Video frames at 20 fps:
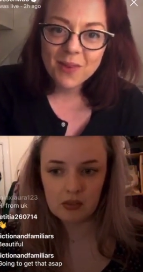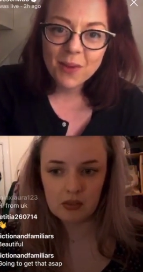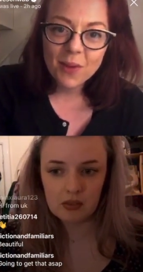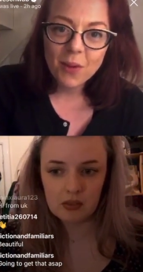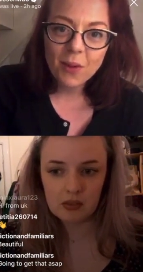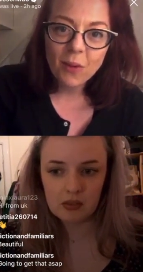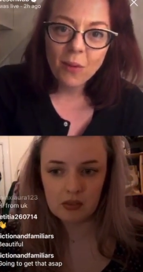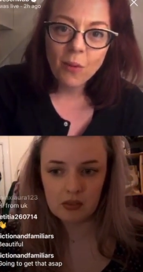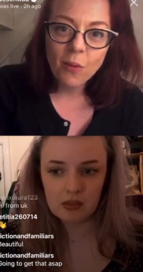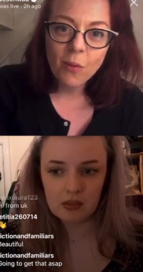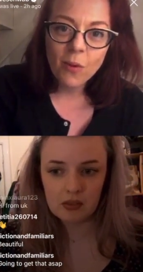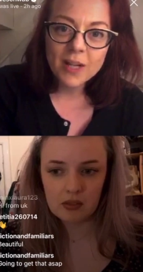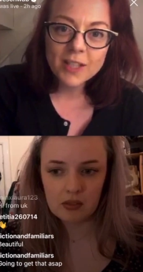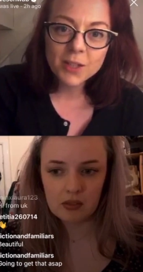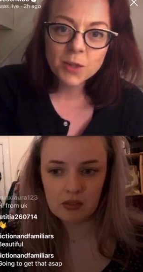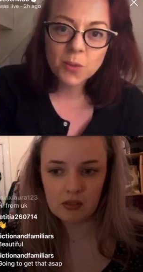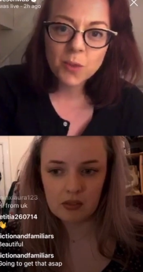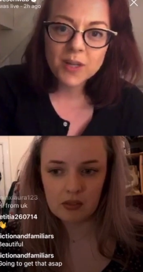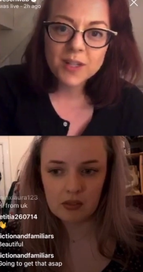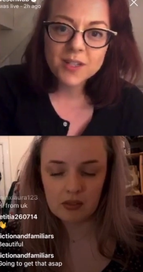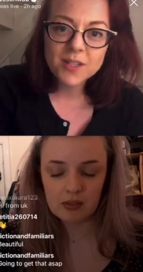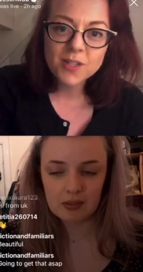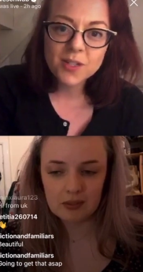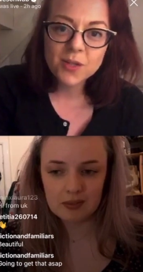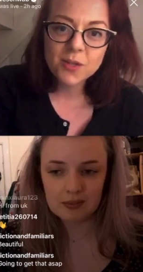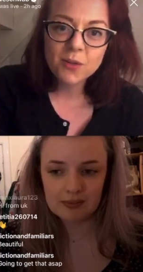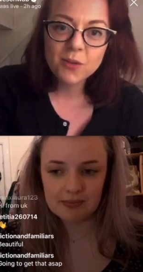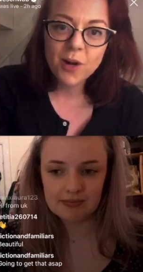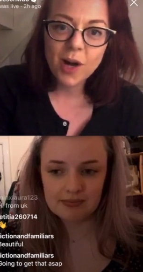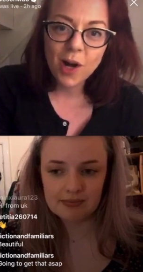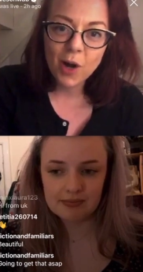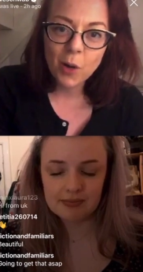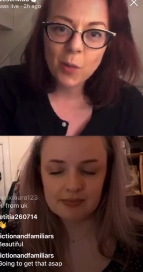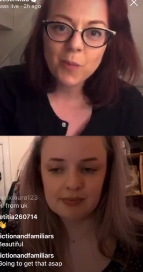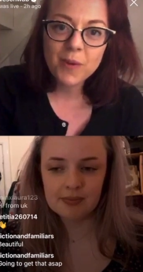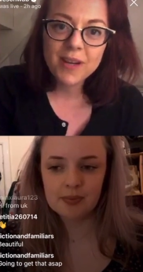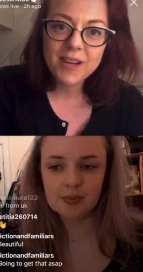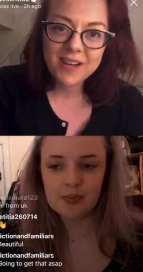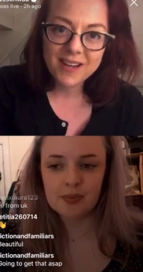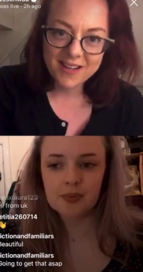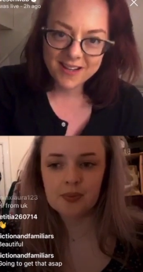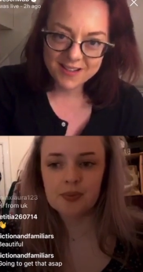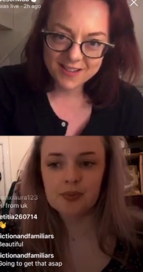Speaker 1: Which one do you hope it is?